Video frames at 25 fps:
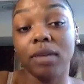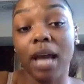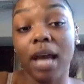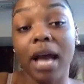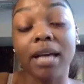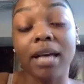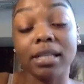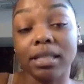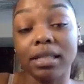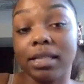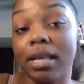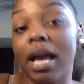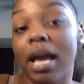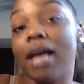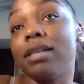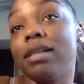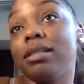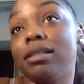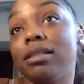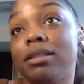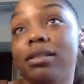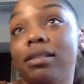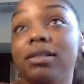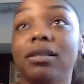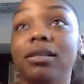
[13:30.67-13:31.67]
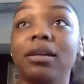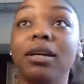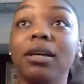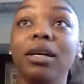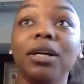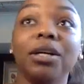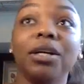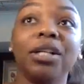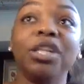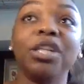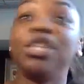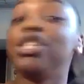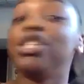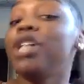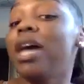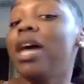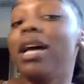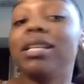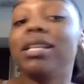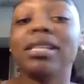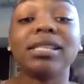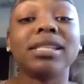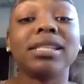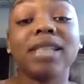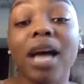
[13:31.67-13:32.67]
As as cliche
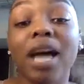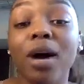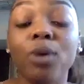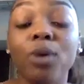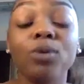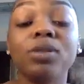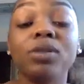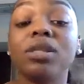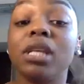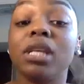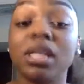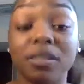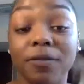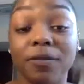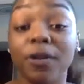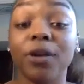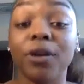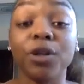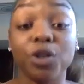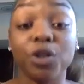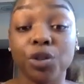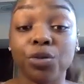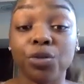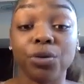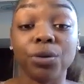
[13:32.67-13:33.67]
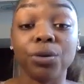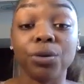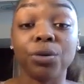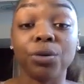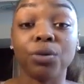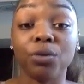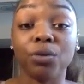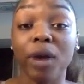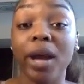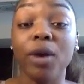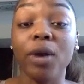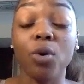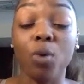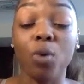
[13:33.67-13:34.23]
as it sounds, it's very true, right?